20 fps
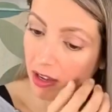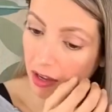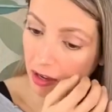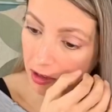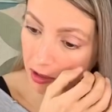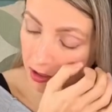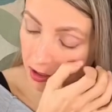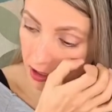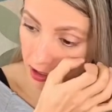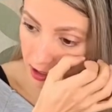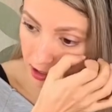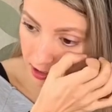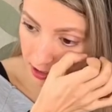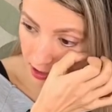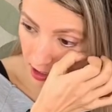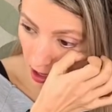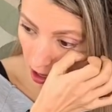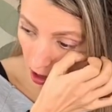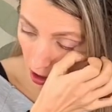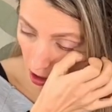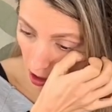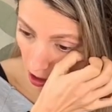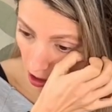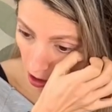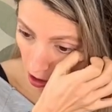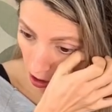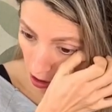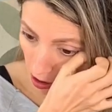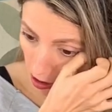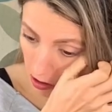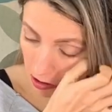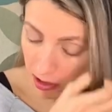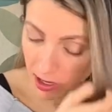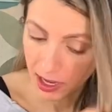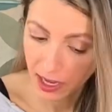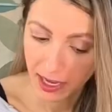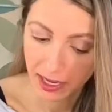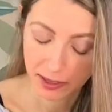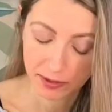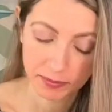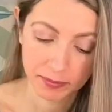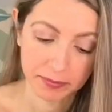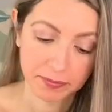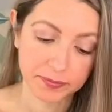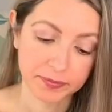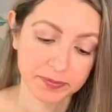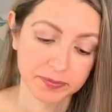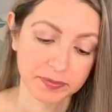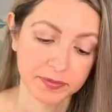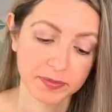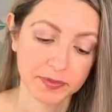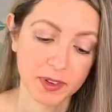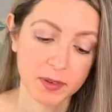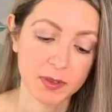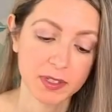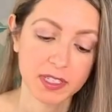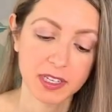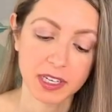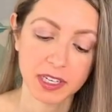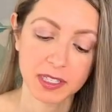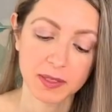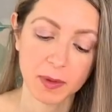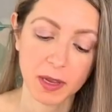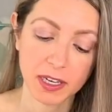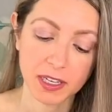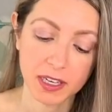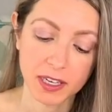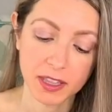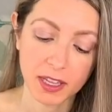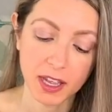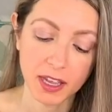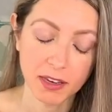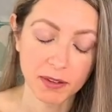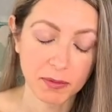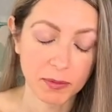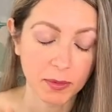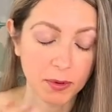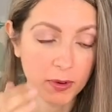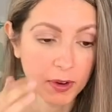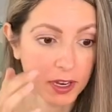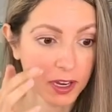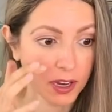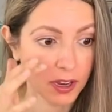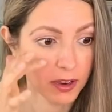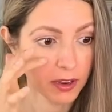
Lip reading: Goodness. Okay. Wasn't expecting that. Boy.